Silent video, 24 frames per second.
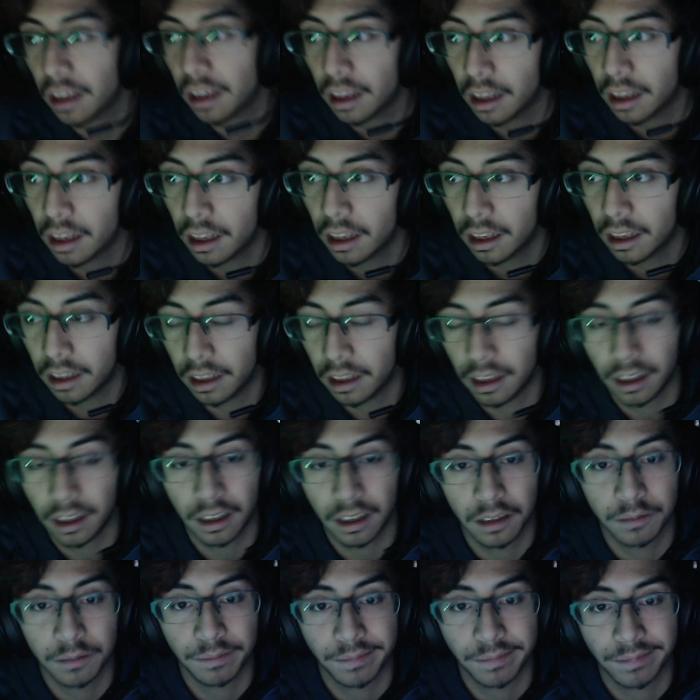
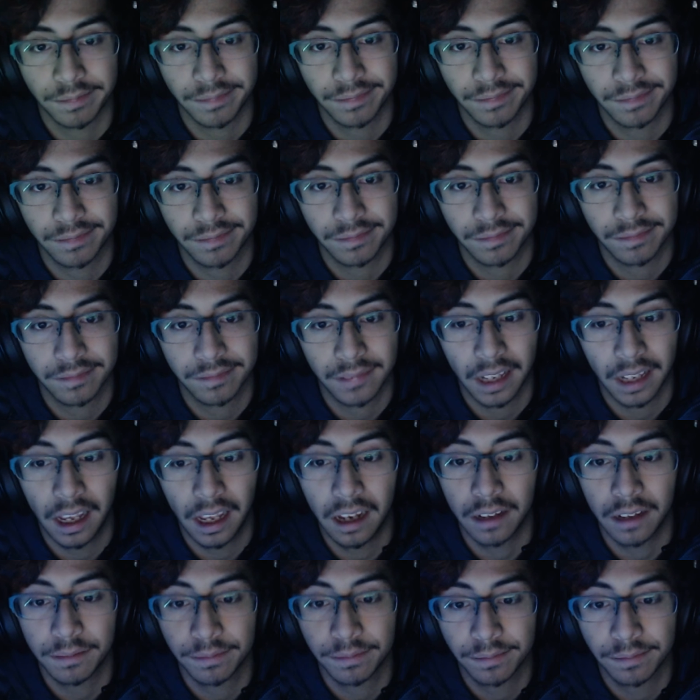Um, yeah,
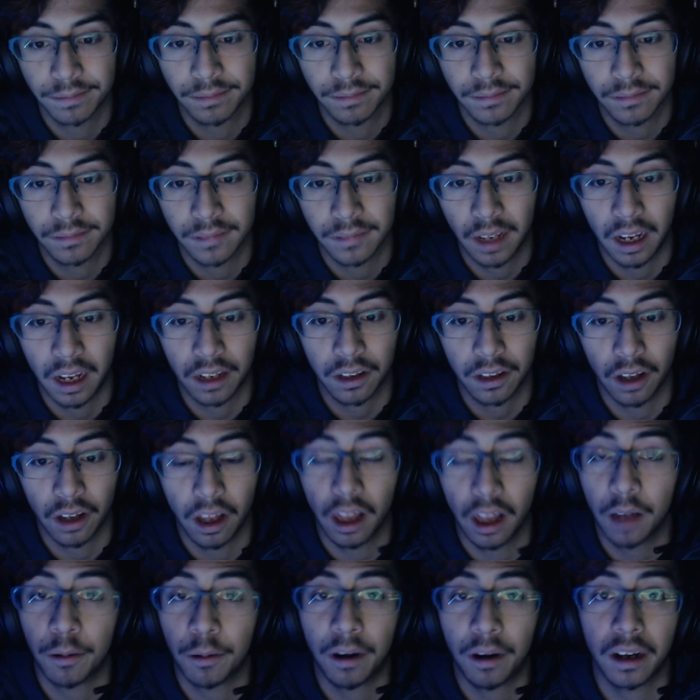that's all I
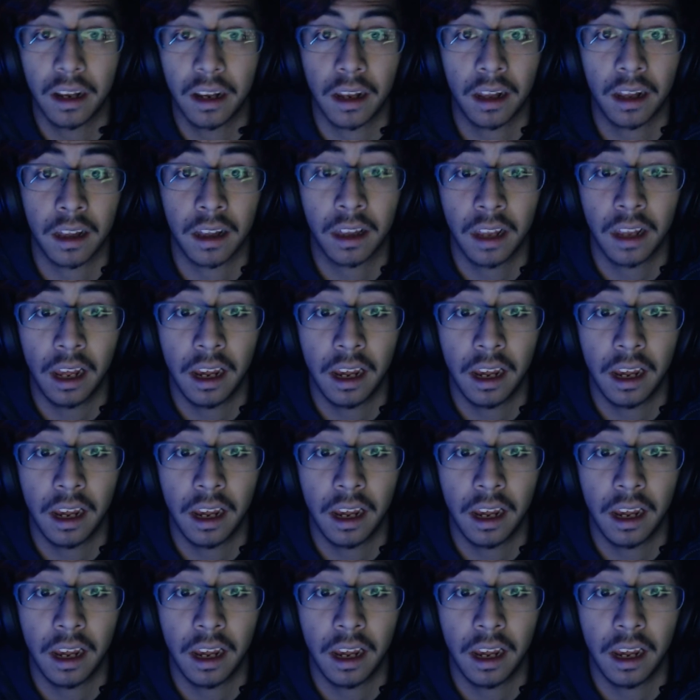wanted to say